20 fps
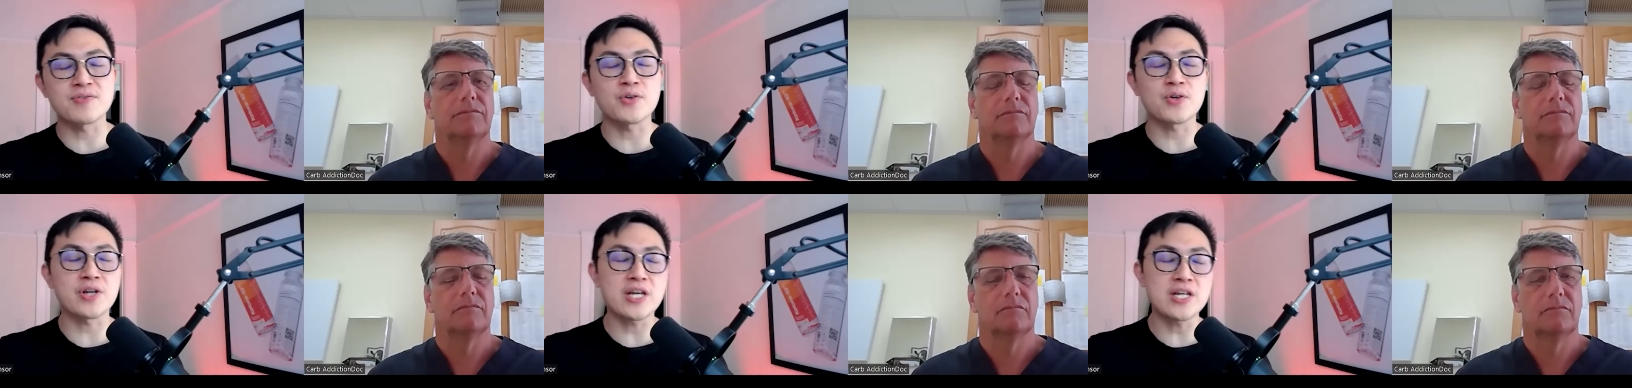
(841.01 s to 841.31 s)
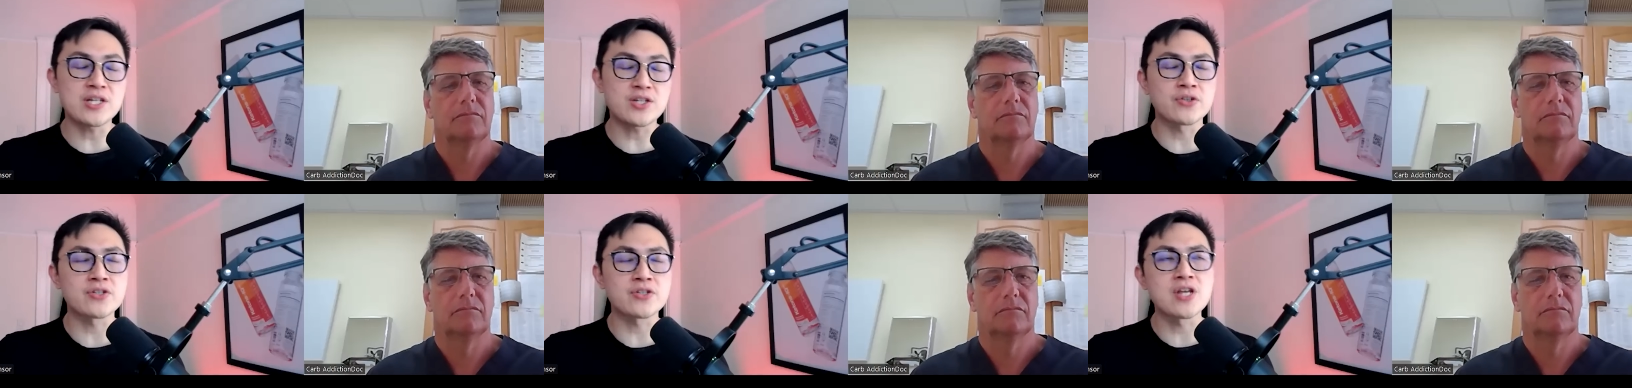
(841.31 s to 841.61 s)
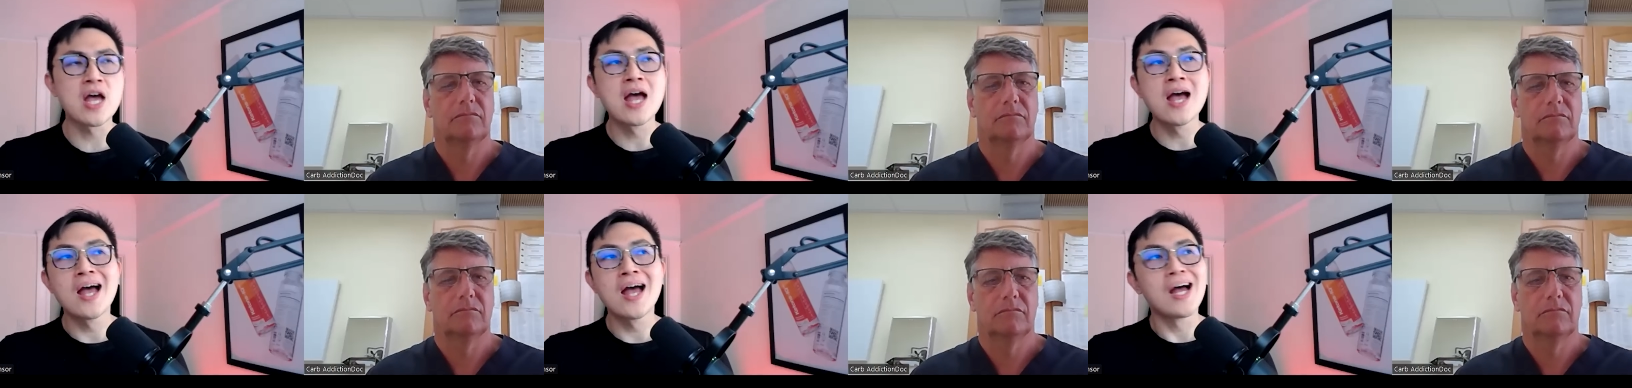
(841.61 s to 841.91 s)
Speaker 1: for ketones.
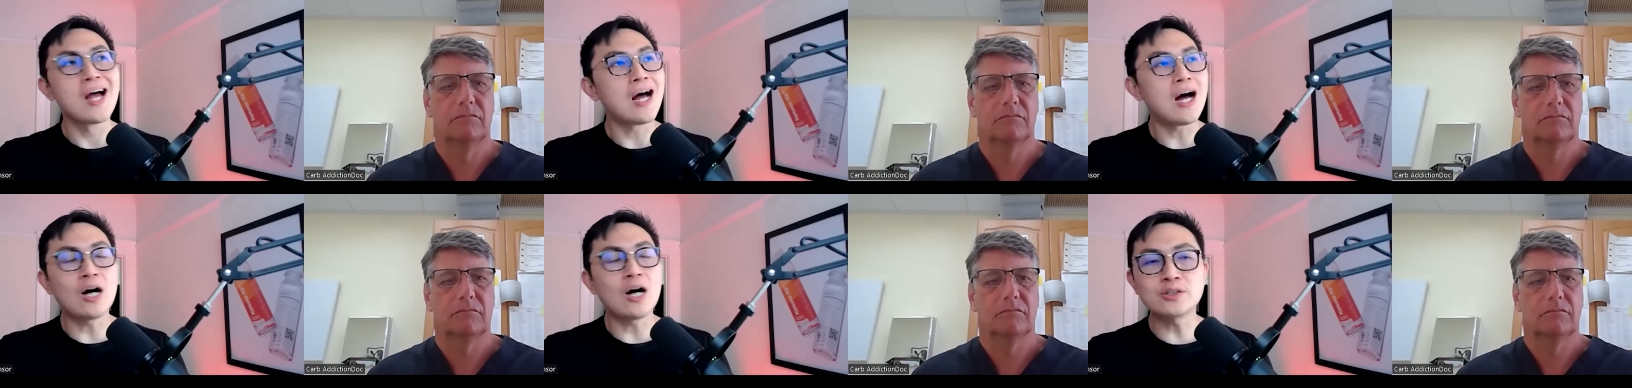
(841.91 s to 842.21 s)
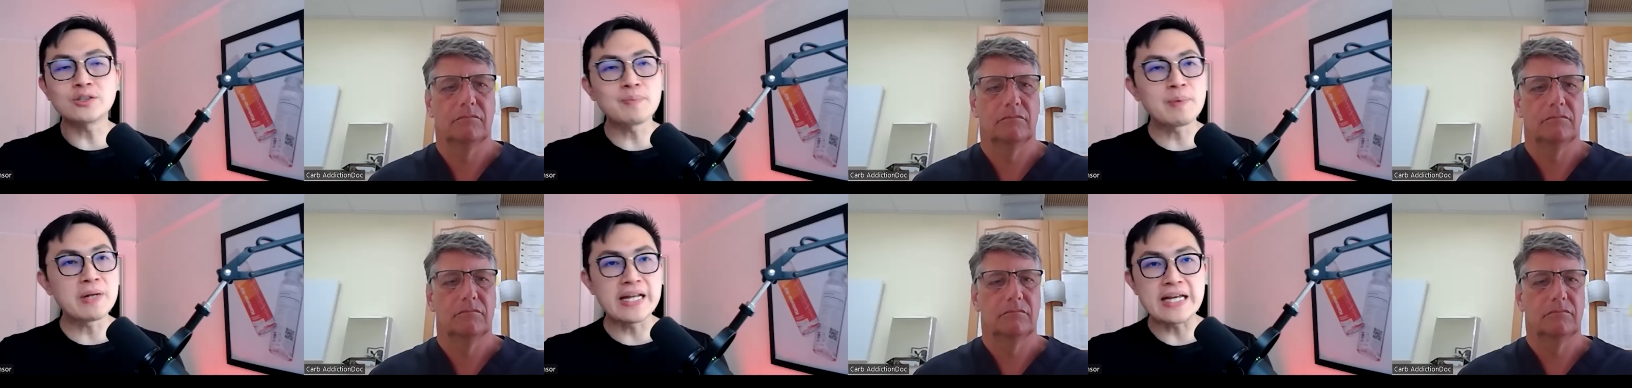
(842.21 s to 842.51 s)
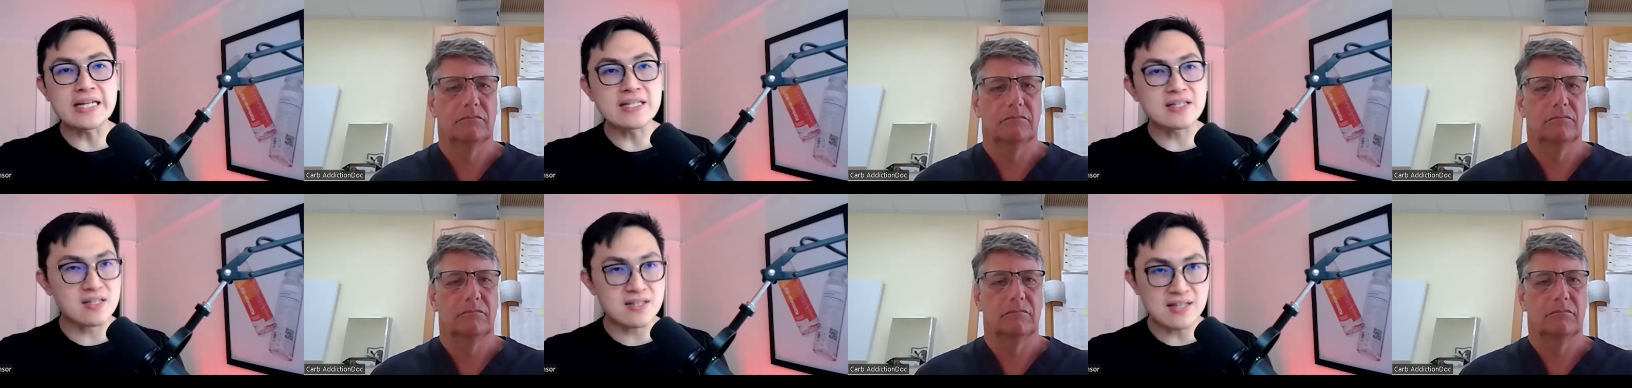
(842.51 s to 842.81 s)
Ultimately,
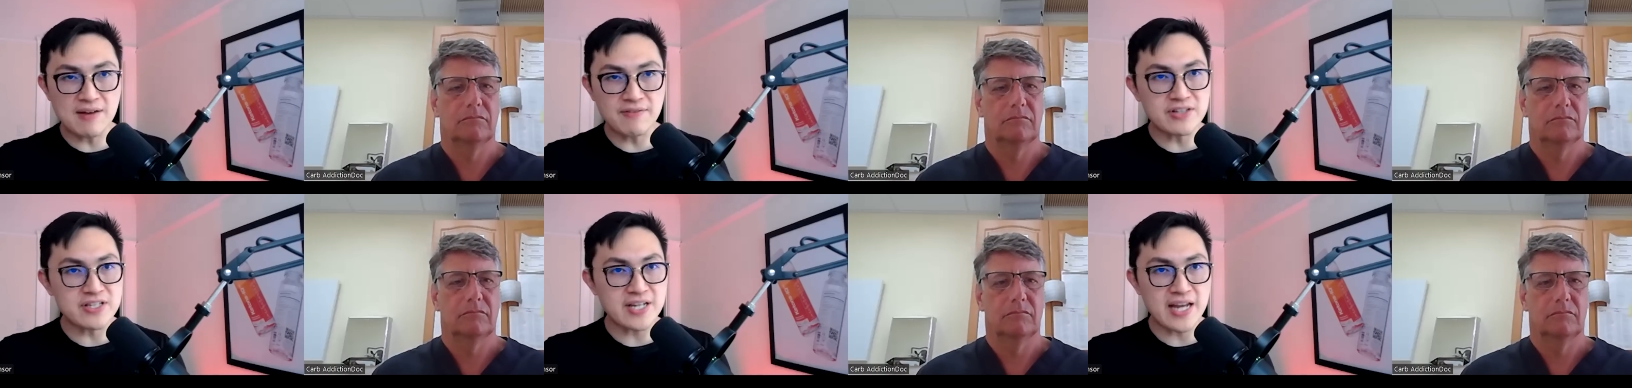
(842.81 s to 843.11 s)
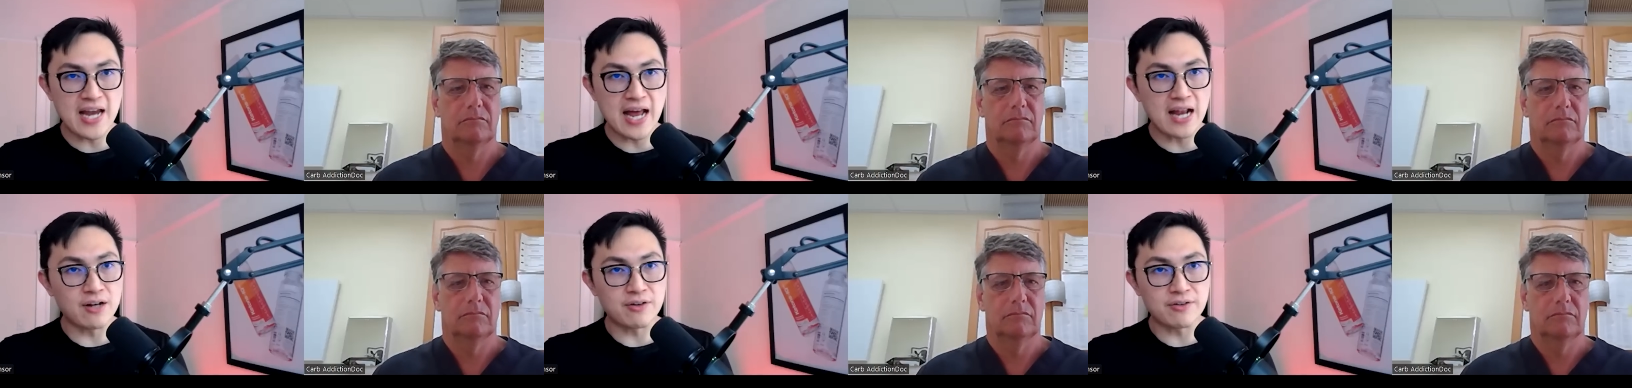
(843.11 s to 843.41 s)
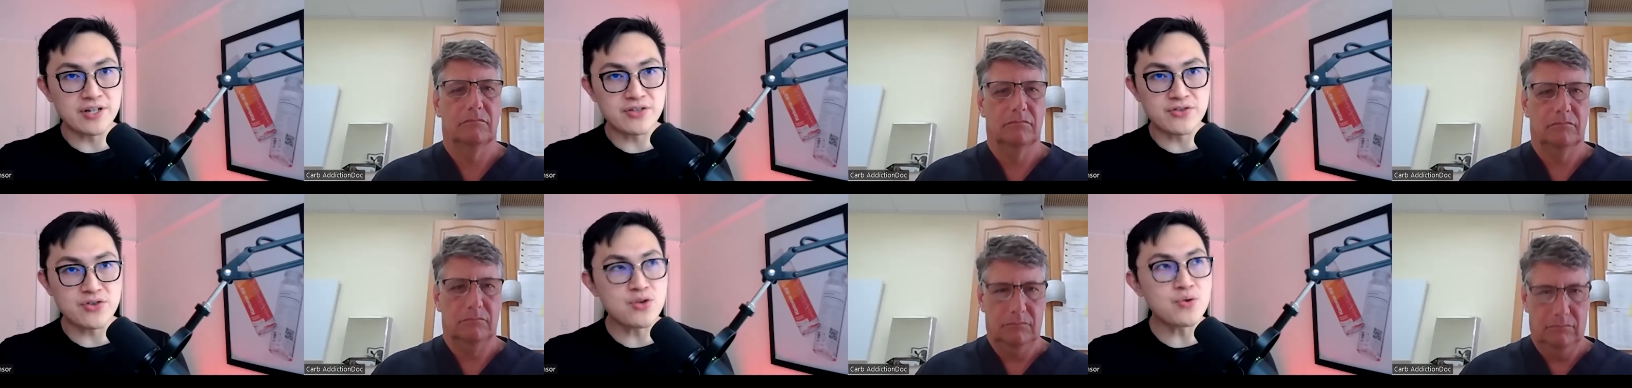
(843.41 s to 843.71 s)
it's 70
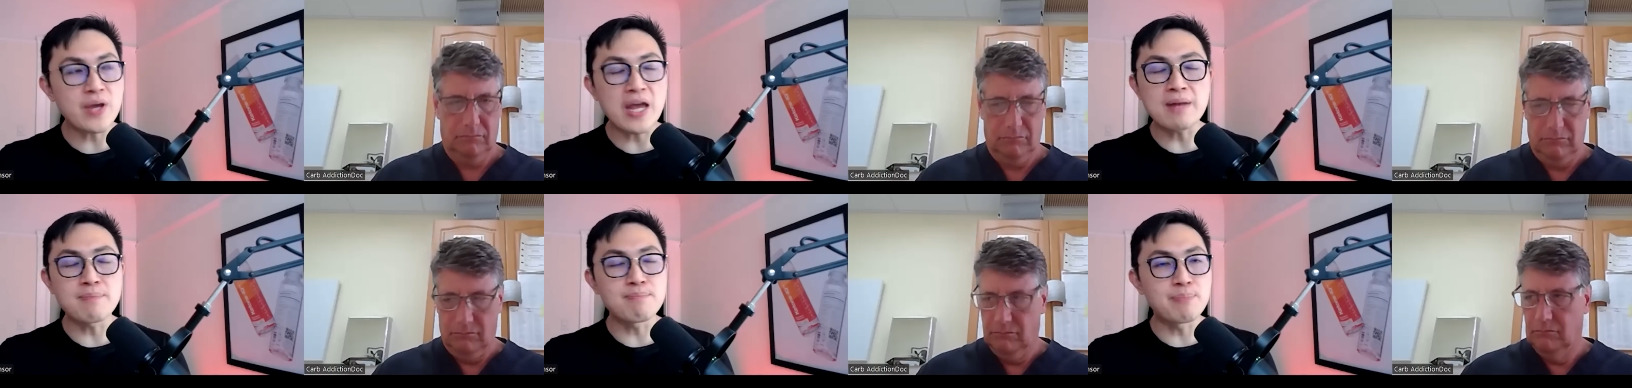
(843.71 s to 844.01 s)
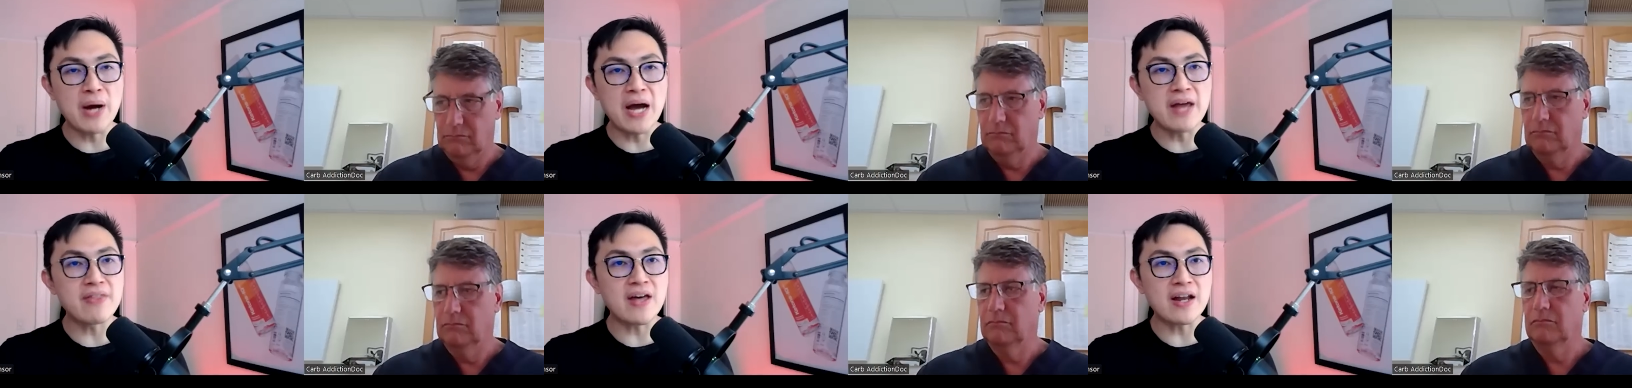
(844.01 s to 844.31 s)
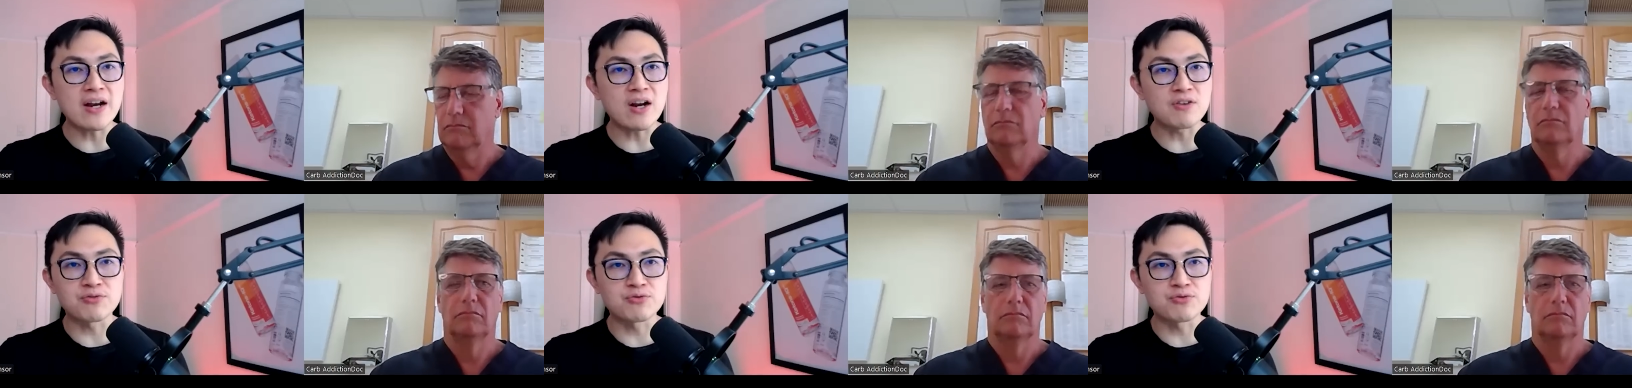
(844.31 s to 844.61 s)
calories. You can burn that off